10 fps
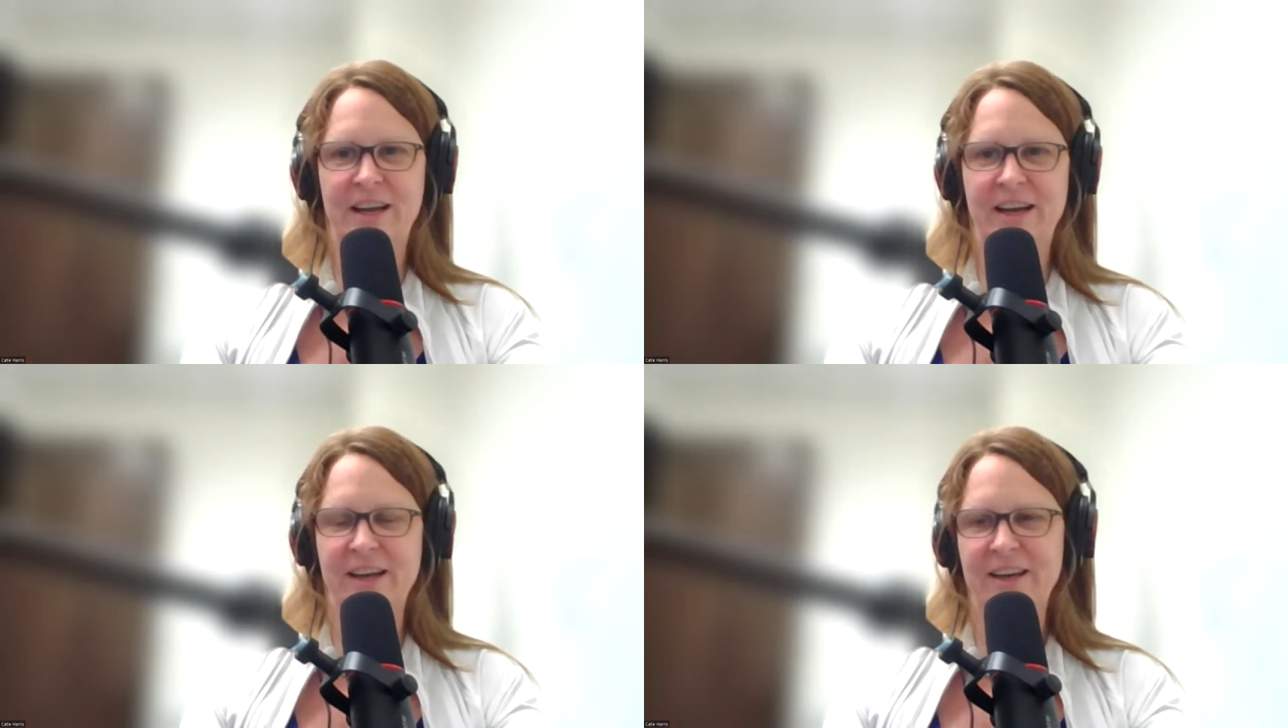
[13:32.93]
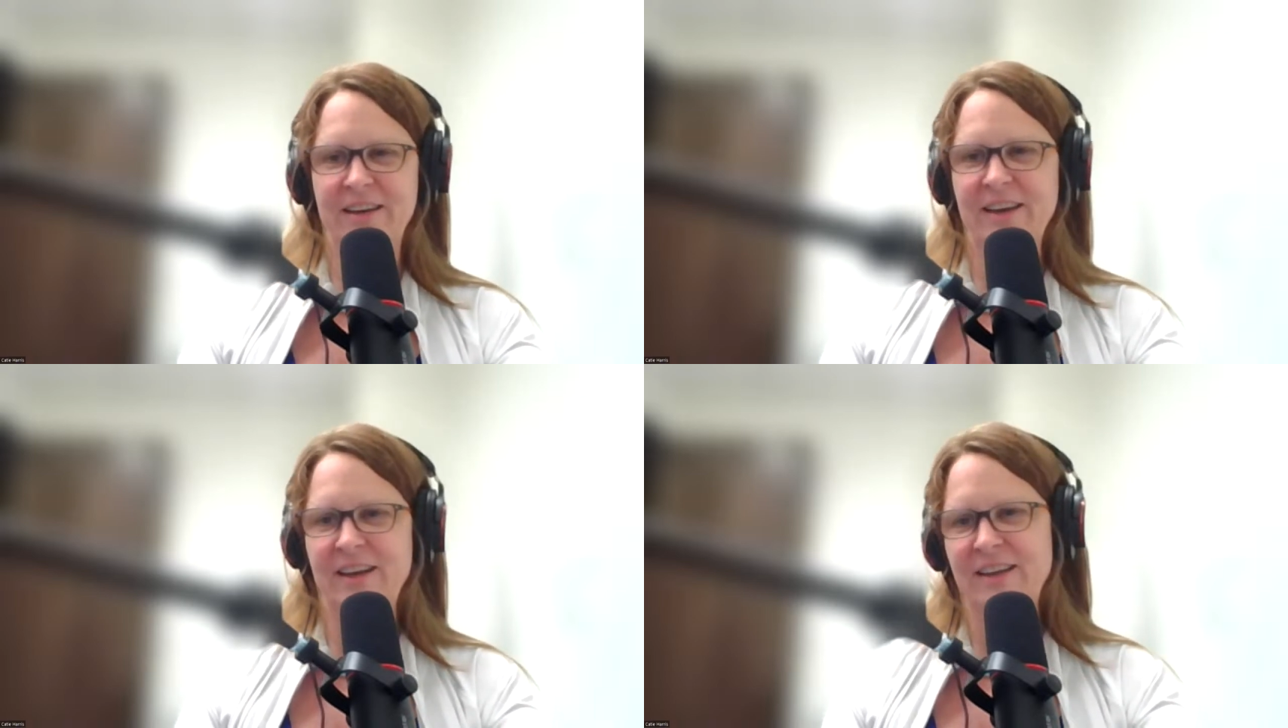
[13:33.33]
Like I need
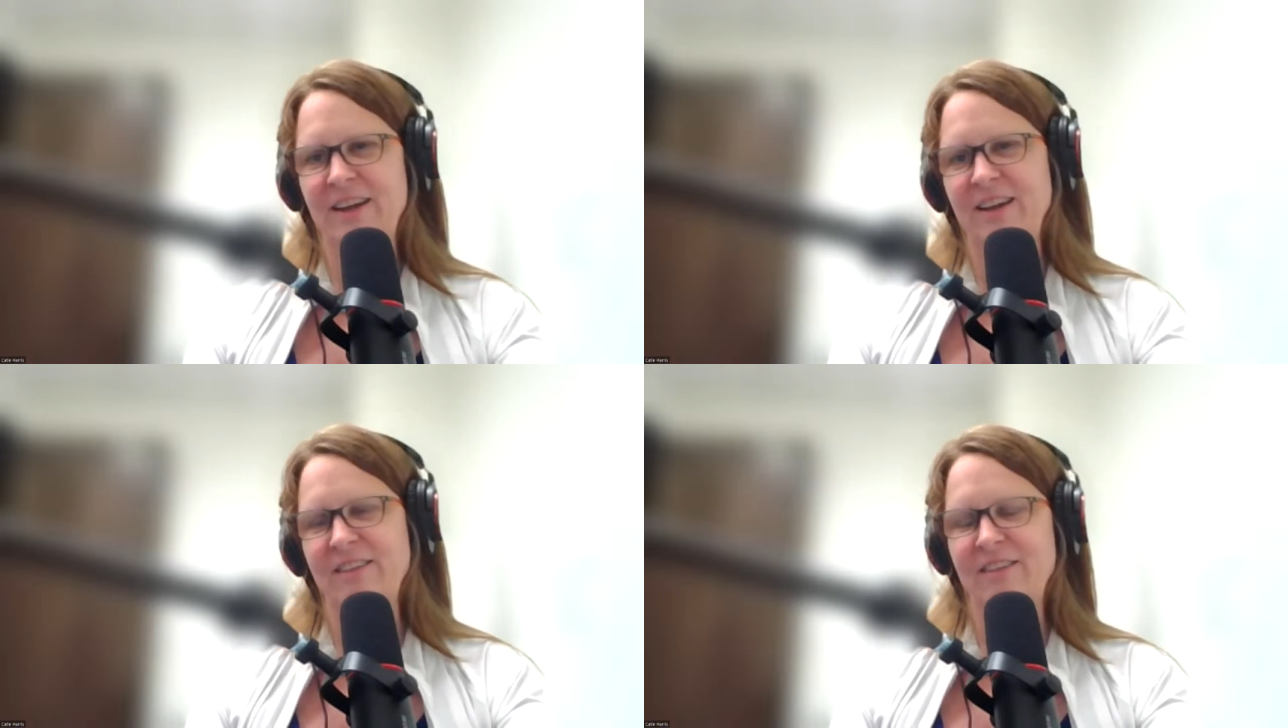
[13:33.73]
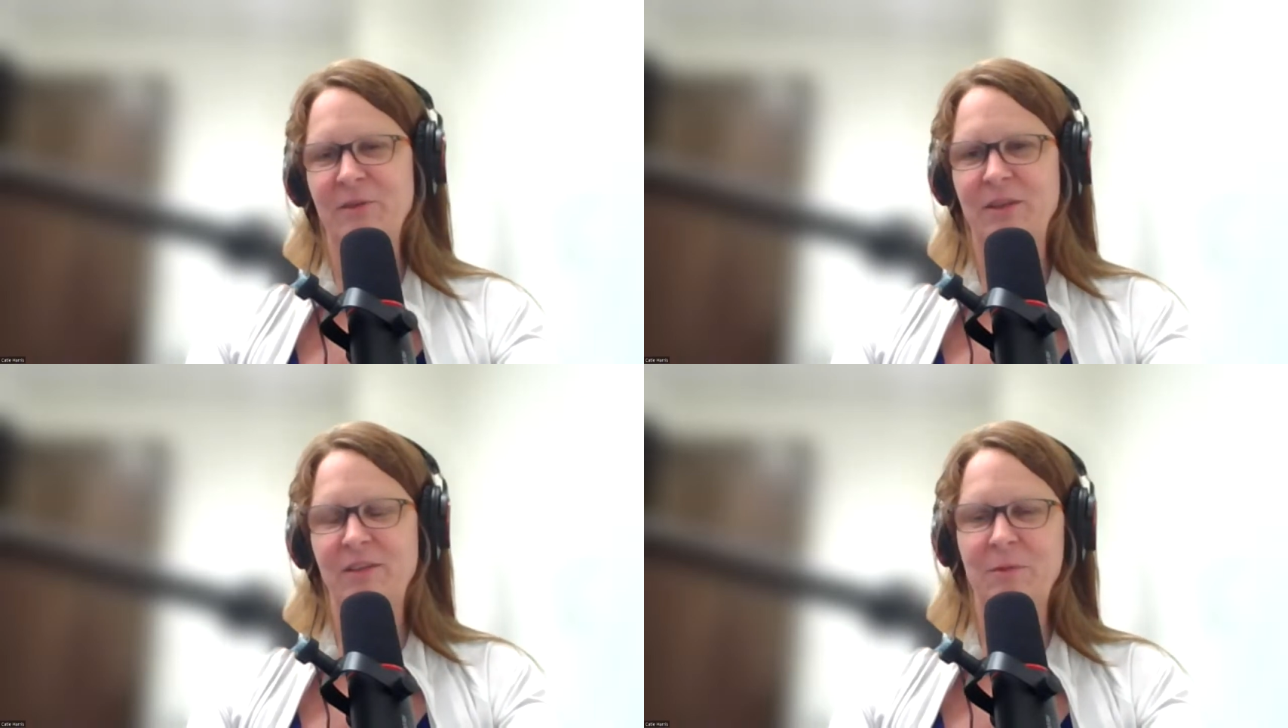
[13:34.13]
to get clients.
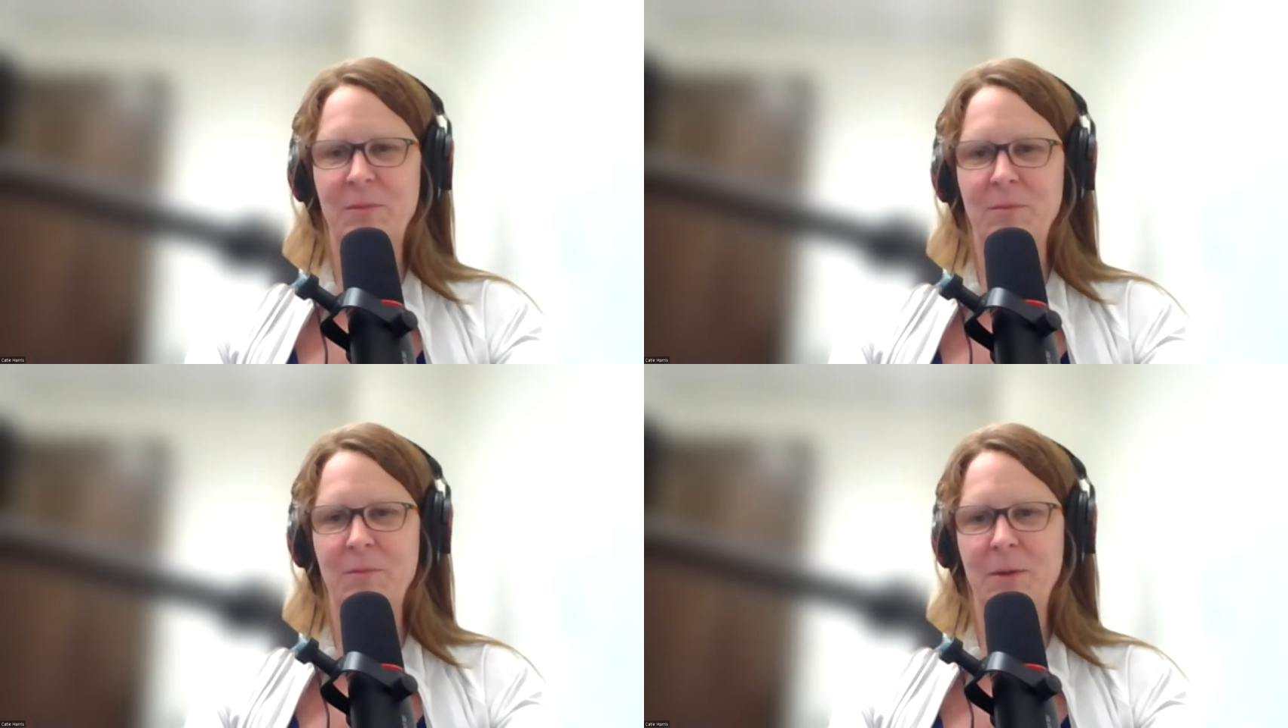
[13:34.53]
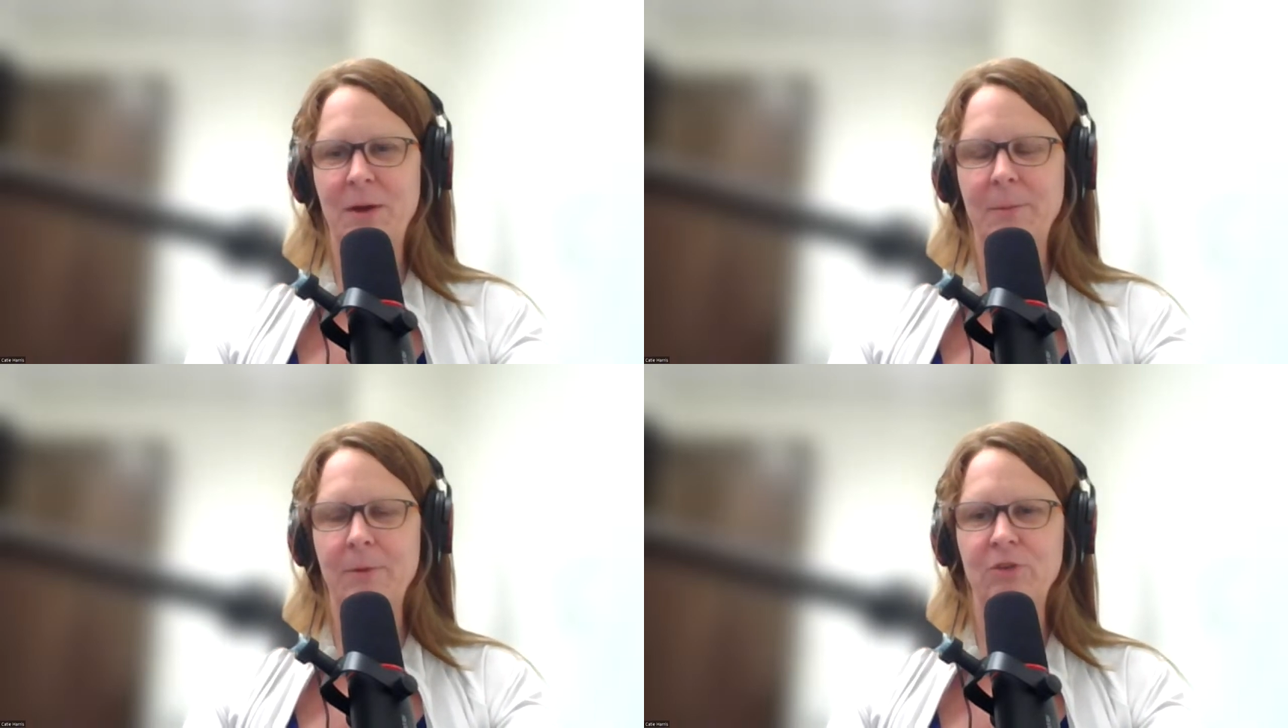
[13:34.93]
So that's my
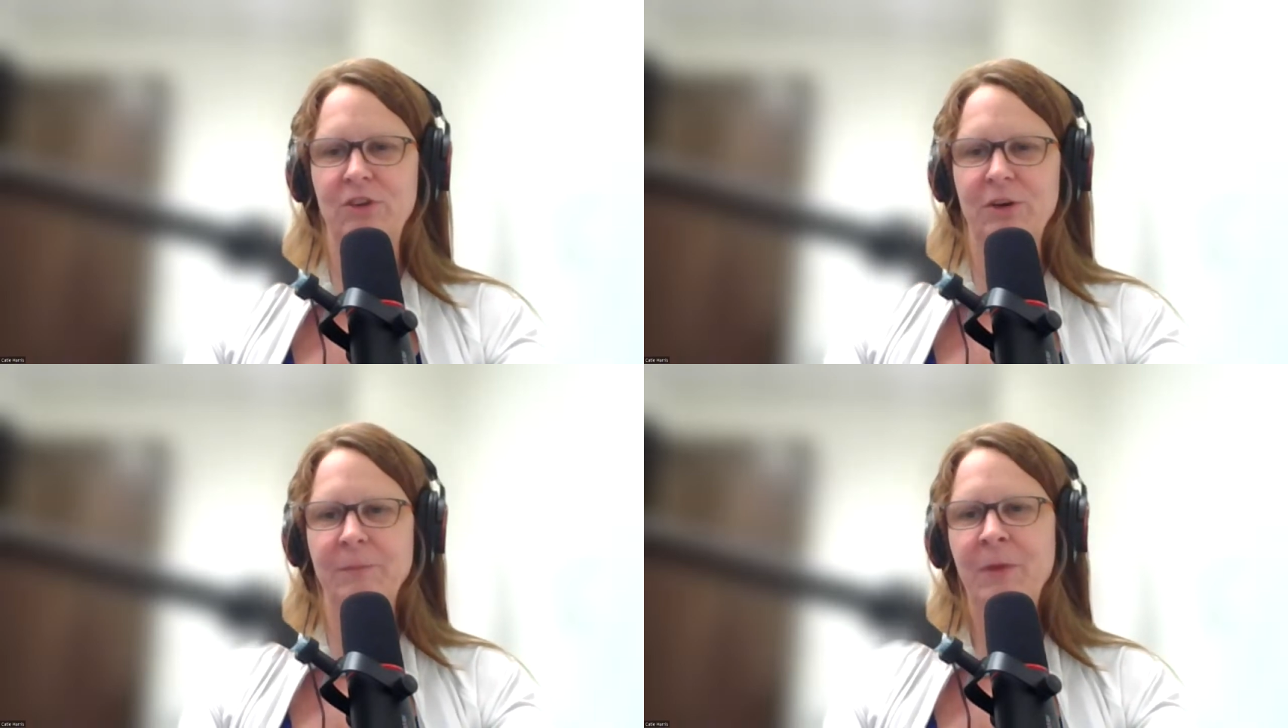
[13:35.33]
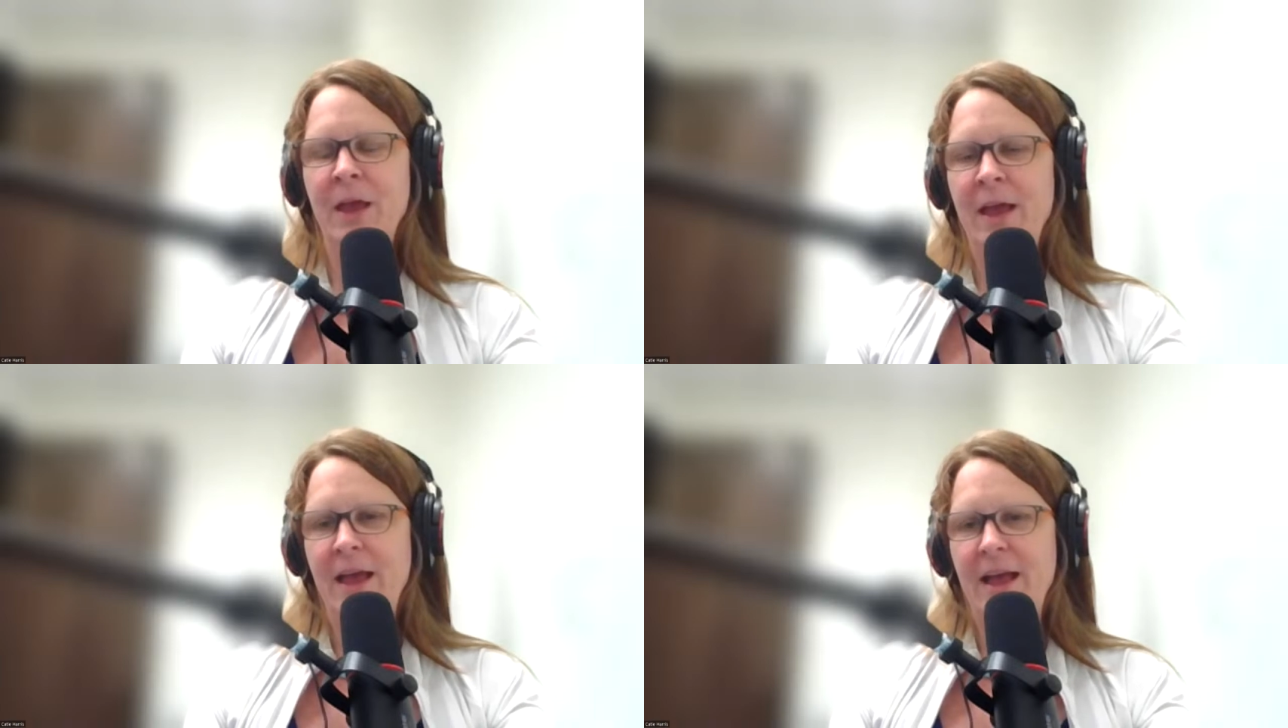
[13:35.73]
big push here,
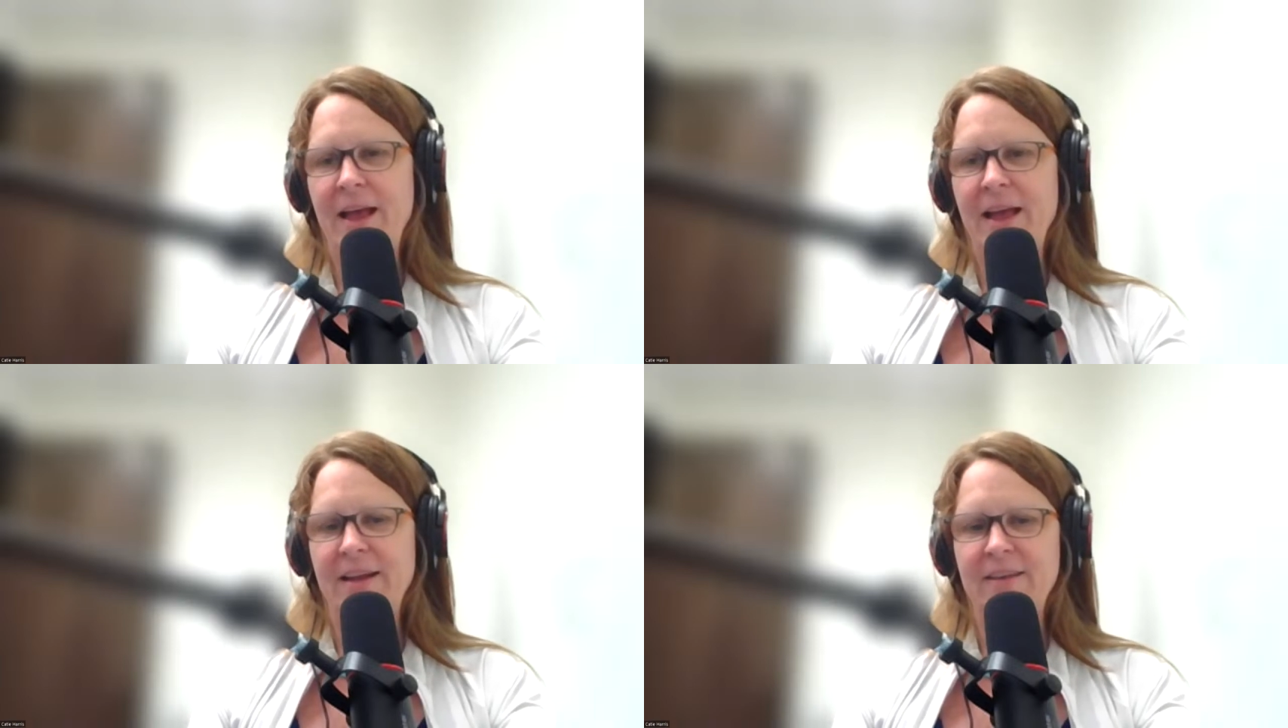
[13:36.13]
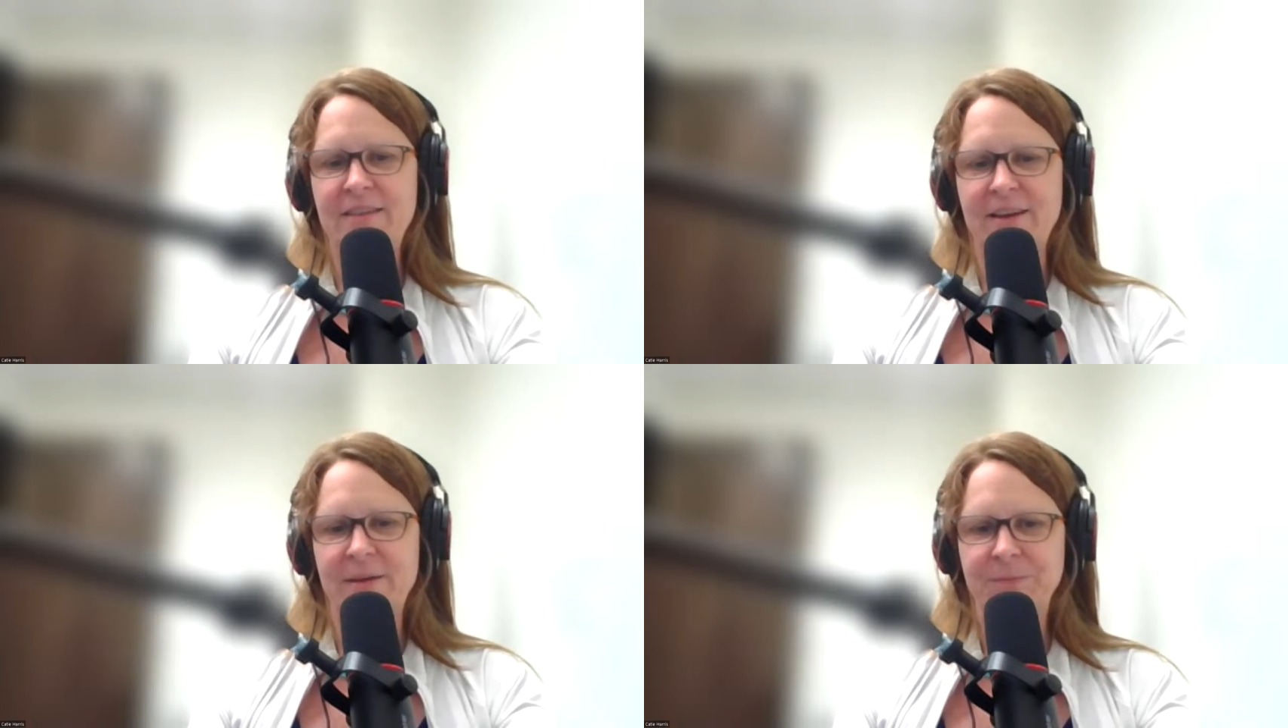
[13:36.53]

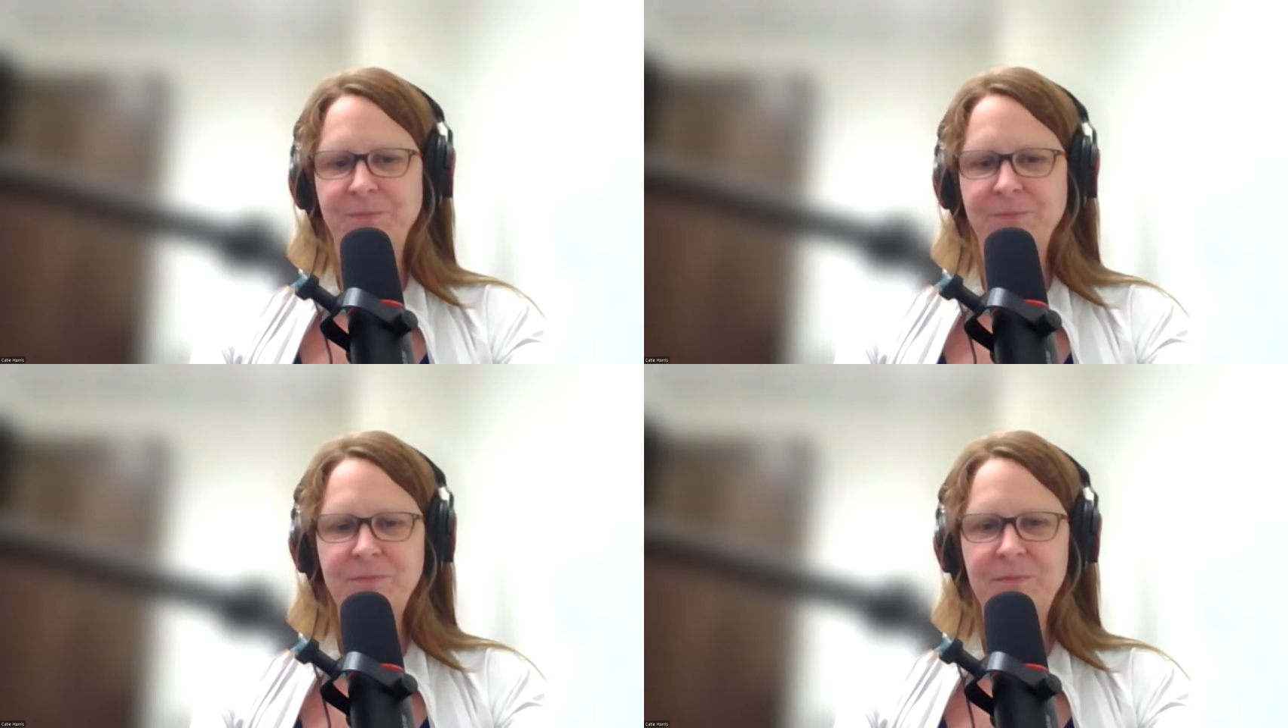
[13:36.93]
and